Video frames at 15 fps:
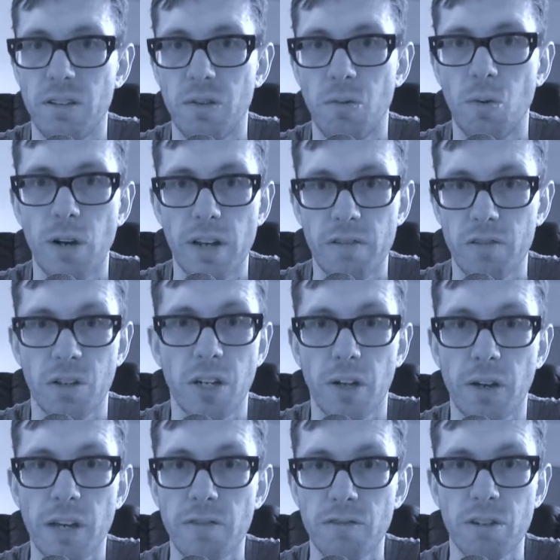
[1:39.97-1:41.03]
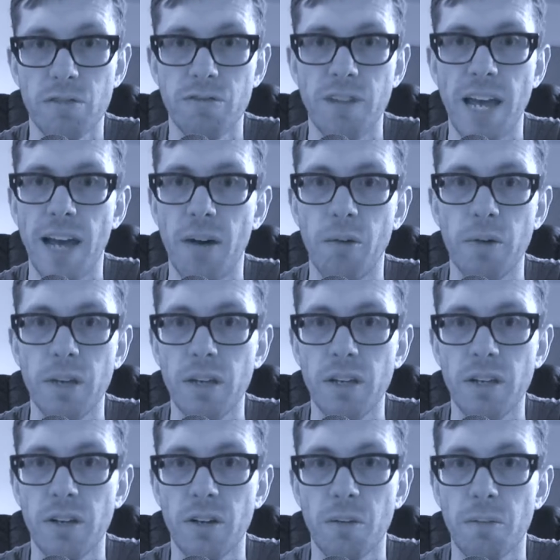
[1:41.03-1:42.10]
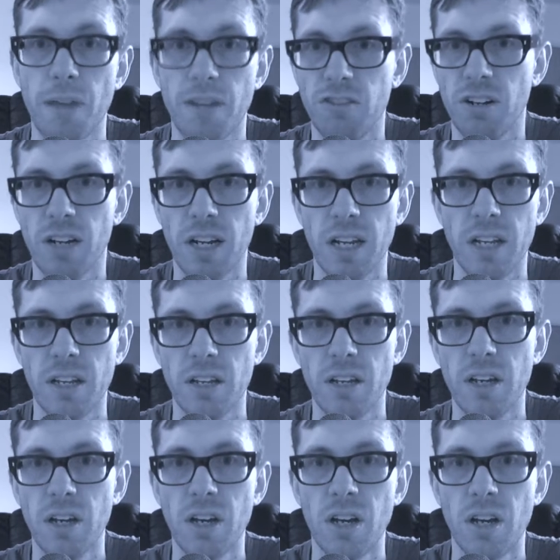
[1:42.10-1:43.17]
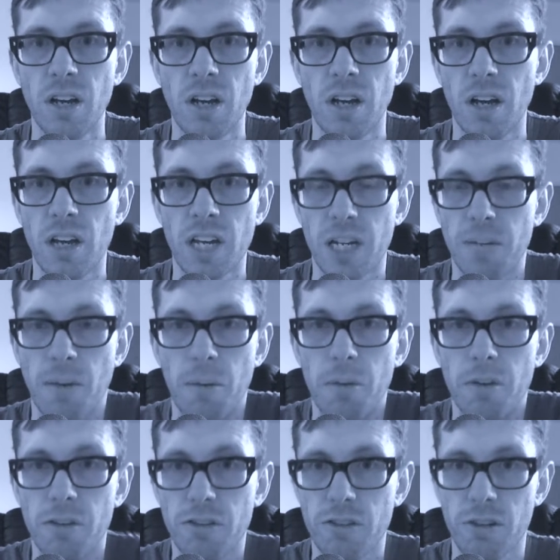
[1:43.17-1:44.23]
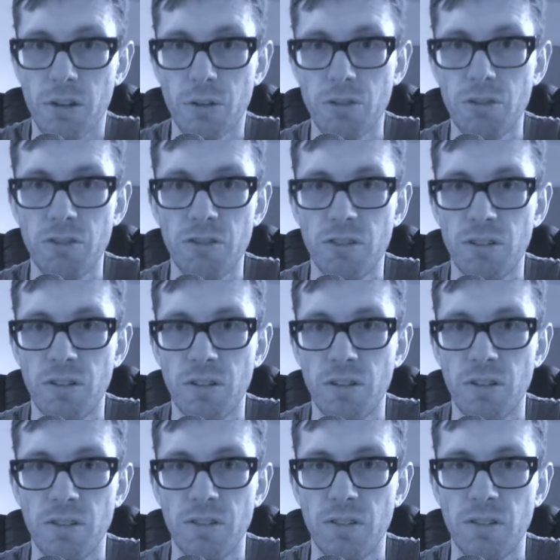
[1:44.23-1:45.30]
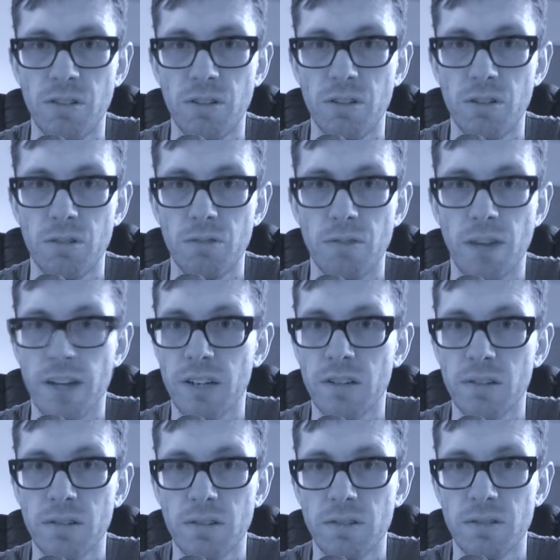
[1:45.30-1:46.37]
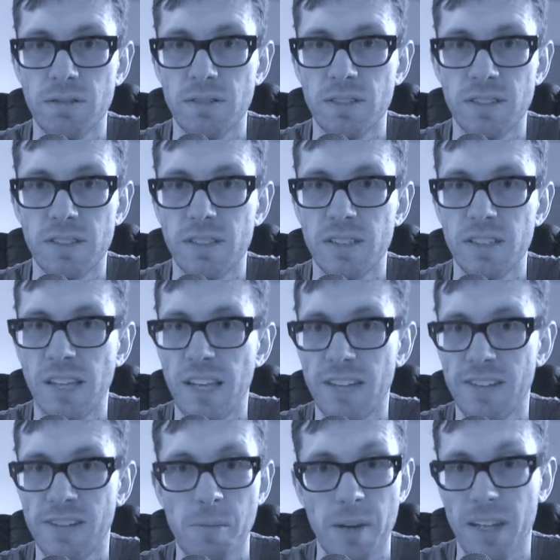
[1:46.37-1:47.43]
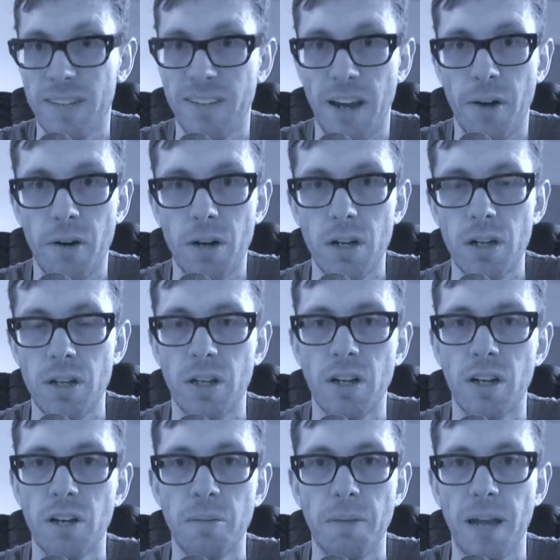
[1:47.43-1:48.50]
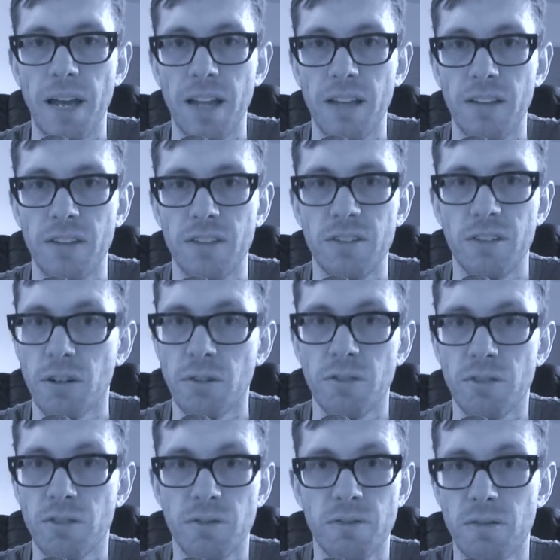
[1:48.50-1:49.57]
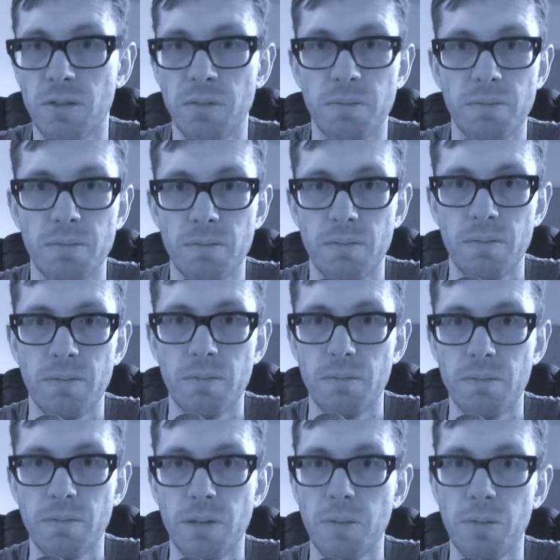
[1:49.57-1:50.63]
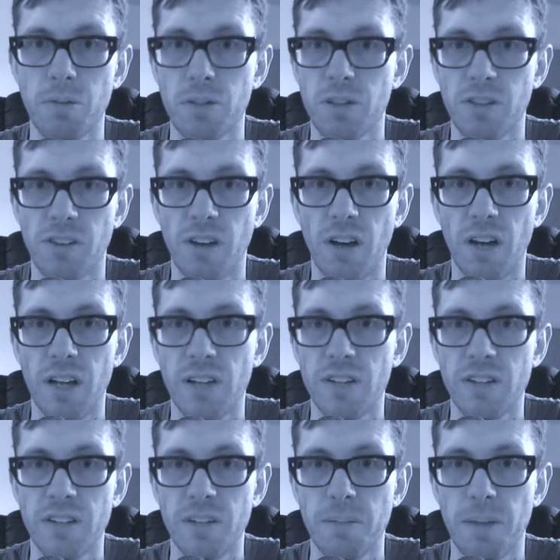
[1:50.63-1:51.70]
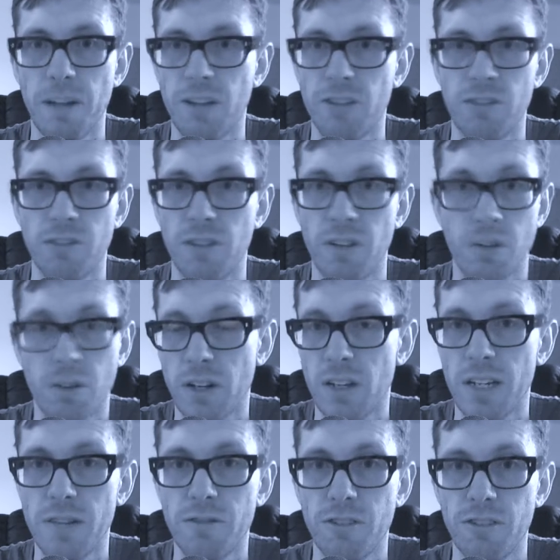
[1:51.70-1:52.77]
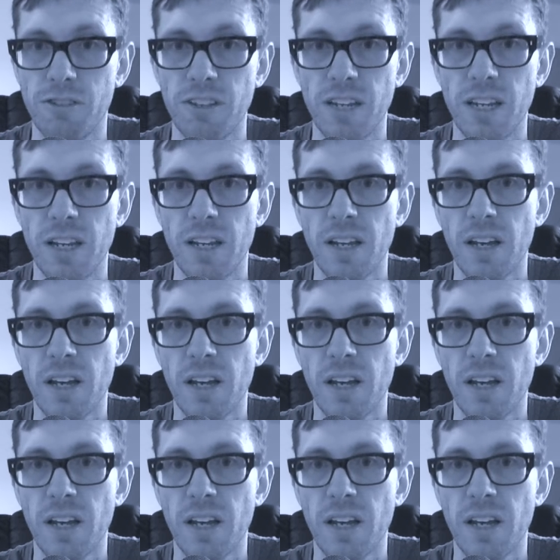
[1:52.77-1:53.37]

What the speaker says: whatever, even if now we, magically come up with a solution to radical Islamic terror, and the people that died in Manchester, they're not going to live to see it.